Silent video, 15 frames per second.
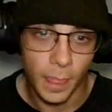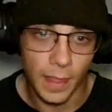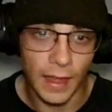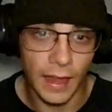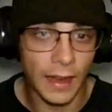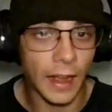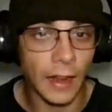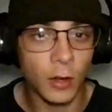
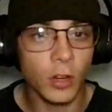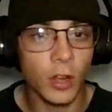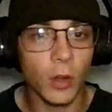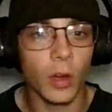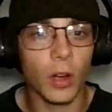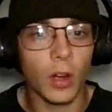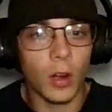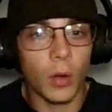And I don't
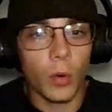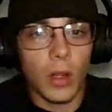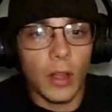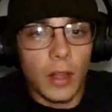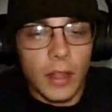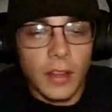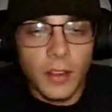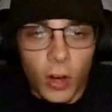know,
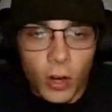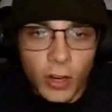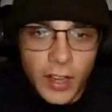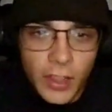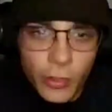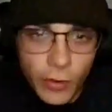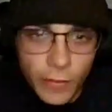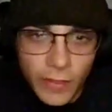are
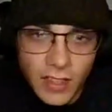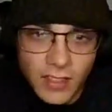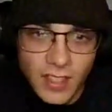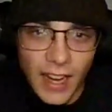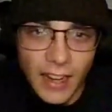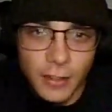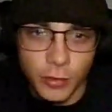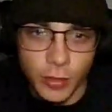either of these
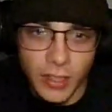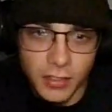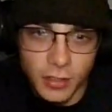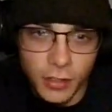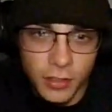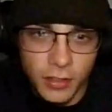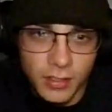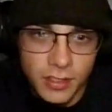guys
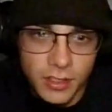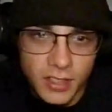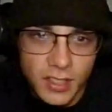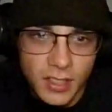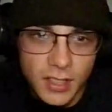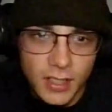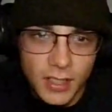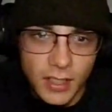wrestlers?
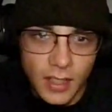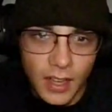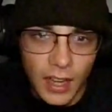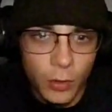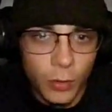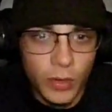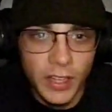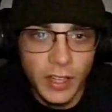I
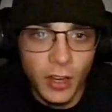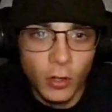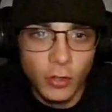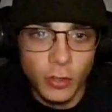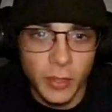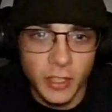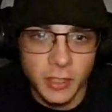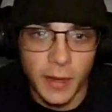don't really know
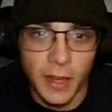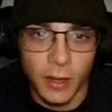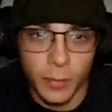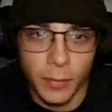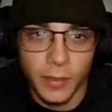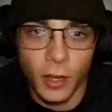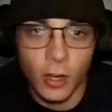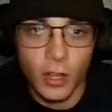too much about them.
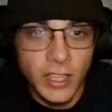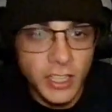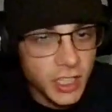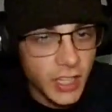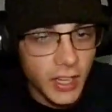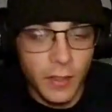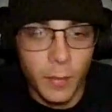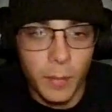They're
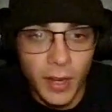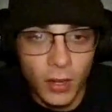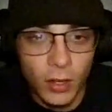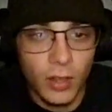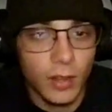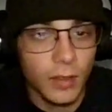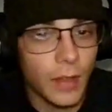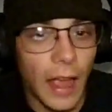clinching in the
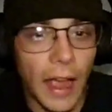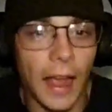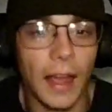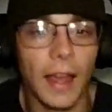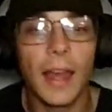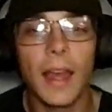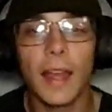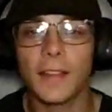middle.
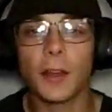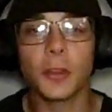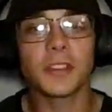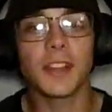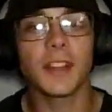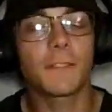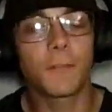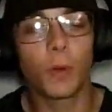That was
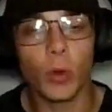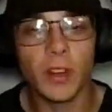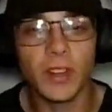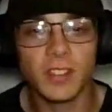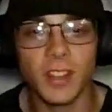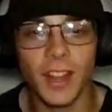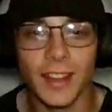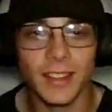like 40
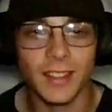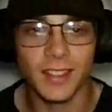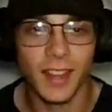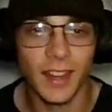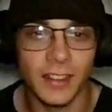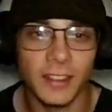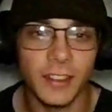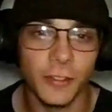solid
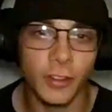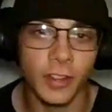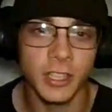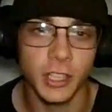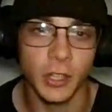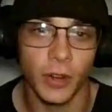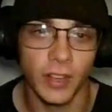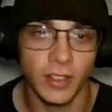seconds of
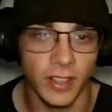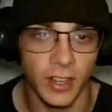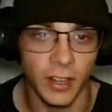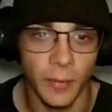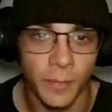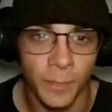clinching right there.